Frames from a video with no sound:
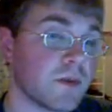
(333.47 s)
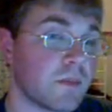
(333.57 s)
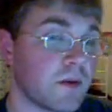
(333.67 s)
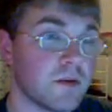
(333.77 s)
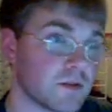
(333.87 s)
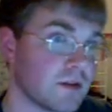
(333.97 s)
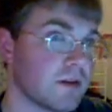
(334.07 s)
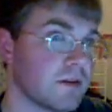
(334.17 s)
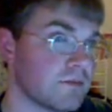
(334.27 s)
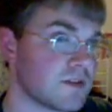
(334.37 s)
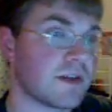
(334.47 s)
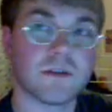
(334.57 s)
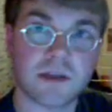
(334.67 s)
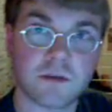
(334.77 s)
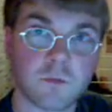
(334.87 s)
by using a
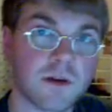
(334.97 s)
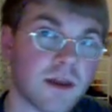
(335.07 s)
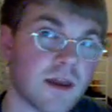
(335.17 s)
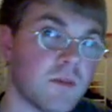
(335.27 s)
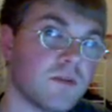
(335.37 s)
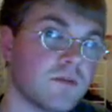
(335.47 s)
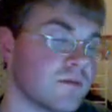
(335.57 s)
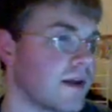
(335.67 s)
standard network cable,